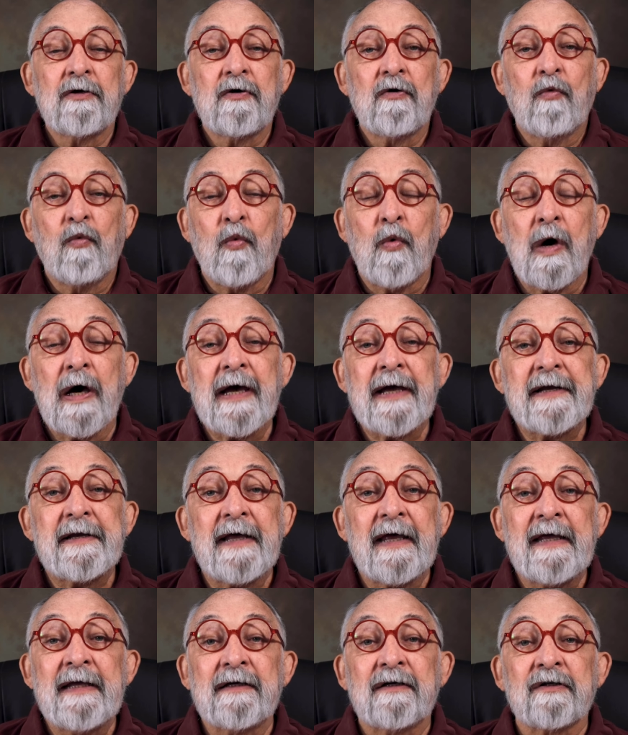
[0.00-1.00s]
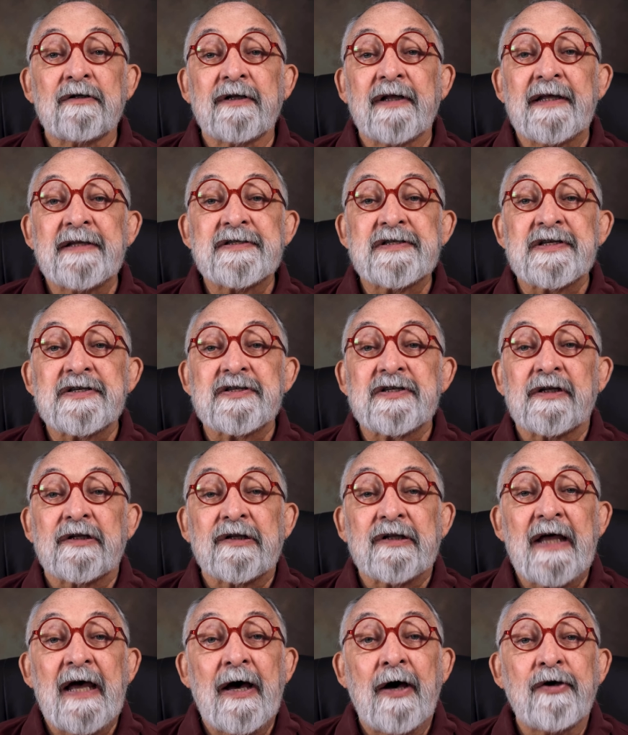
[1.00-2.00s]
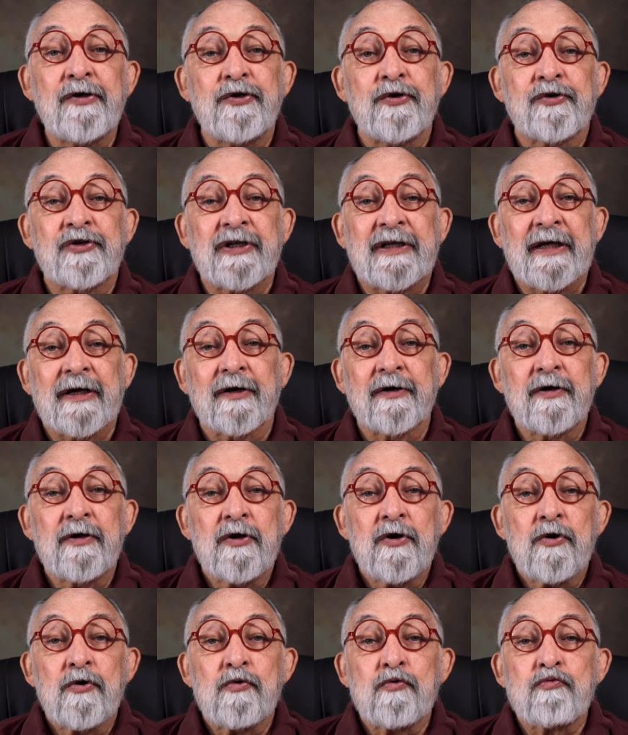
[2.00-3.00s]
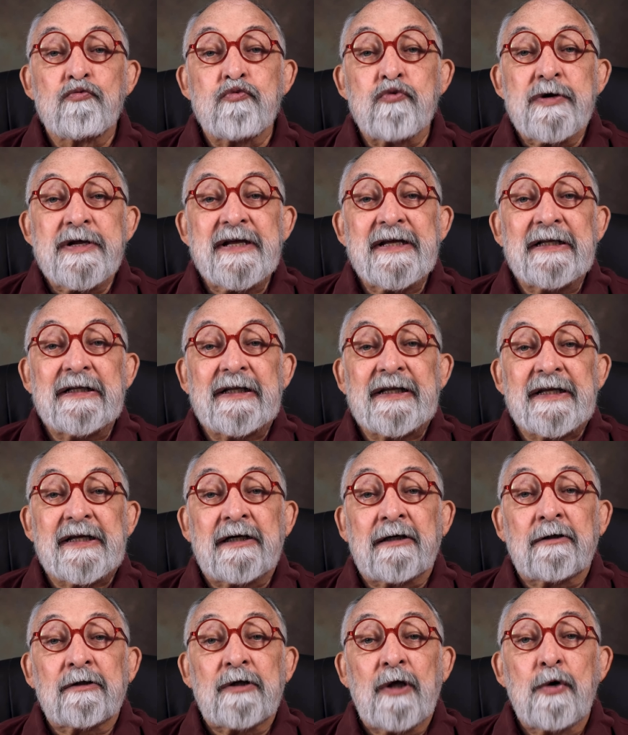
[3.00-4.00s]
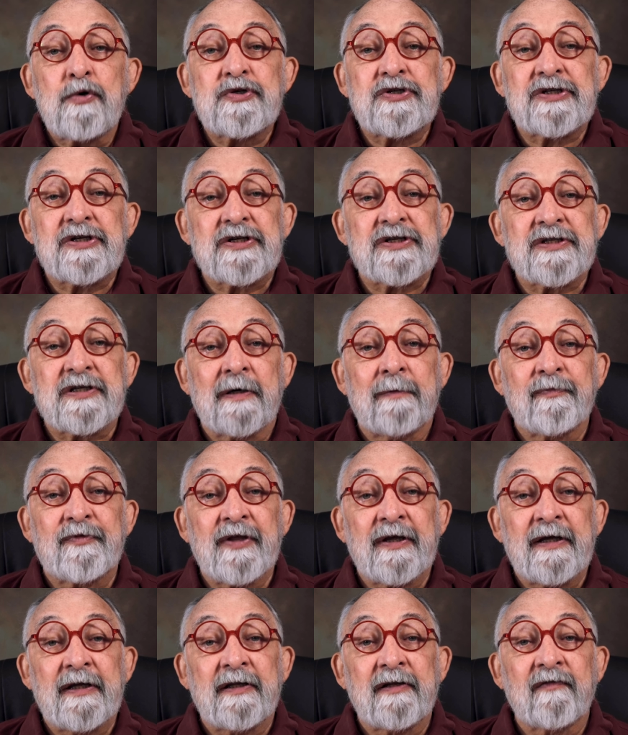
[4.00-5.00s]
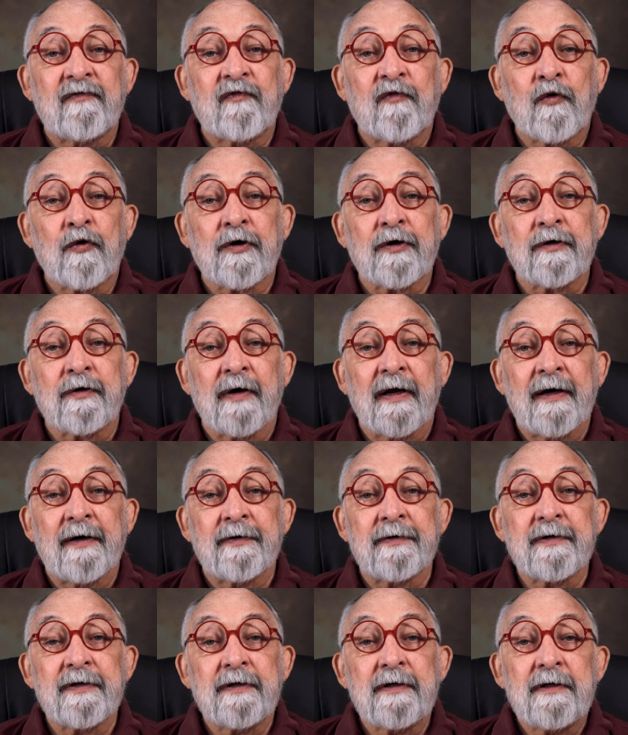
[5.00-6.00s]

Wide-angle lenses allow you to get really close to something in the foreground,